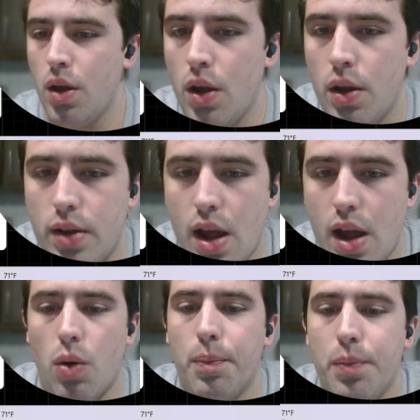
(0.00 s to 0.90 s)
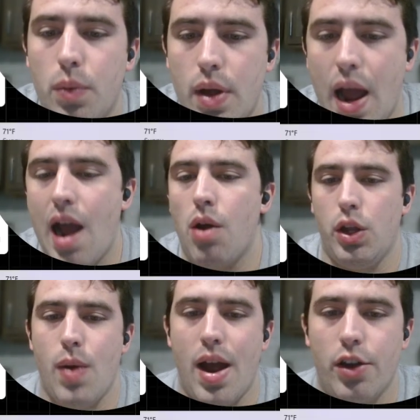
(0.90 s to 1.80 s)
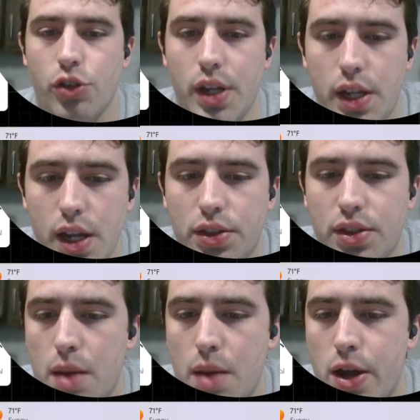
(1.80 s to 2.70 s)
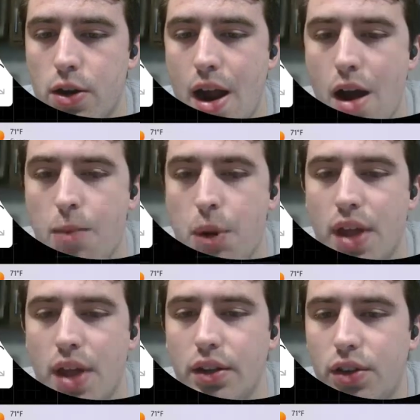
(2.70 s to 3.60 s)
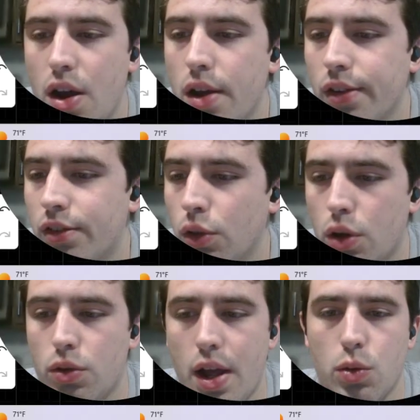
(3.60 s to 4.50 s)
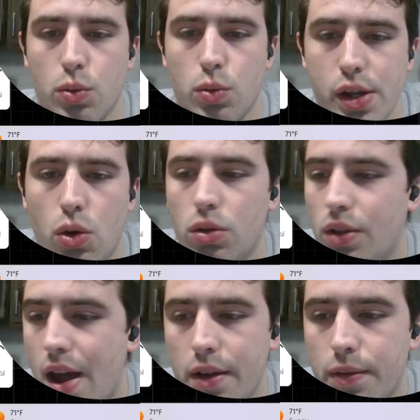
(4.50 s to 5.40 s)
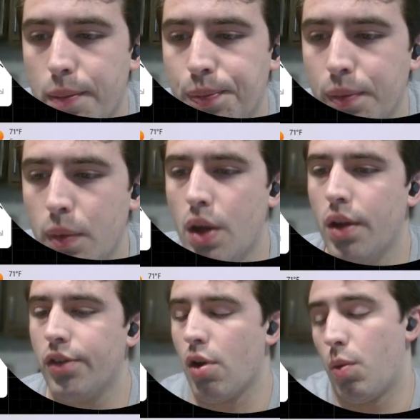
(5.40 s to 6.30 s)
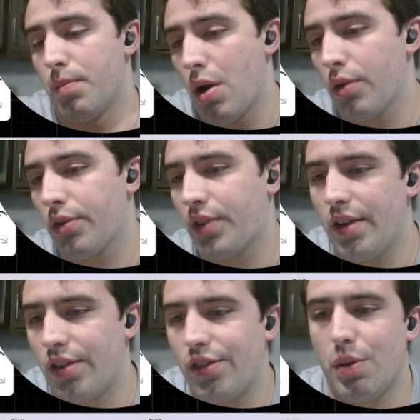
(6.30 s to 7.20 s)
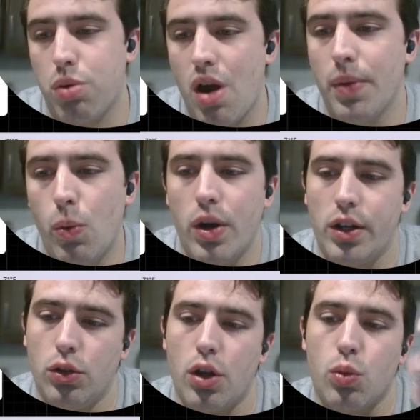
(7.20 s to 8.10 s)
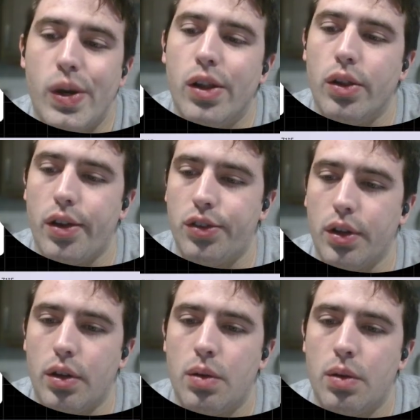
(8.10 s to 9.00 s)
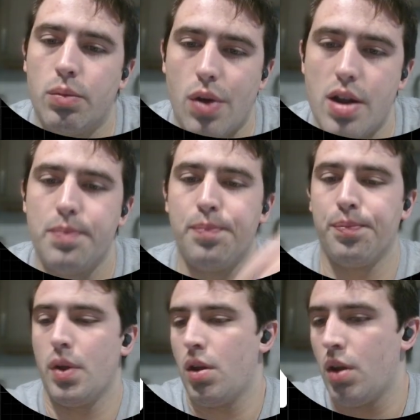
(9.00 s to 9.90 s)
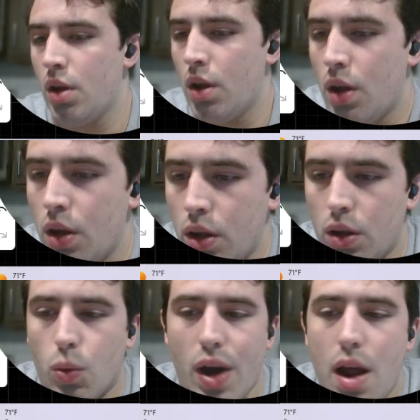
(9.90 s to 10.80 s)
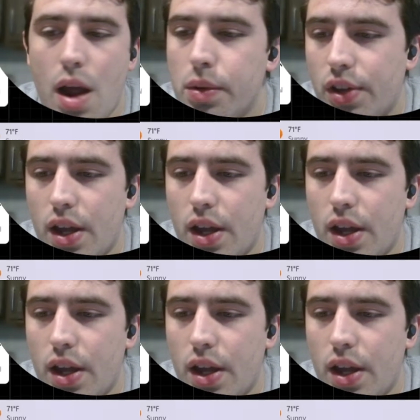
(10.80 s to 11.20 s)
Now, how do you actually get that better output that does look like real life? So with most cases, you probably want it to look realistic, right? What I would say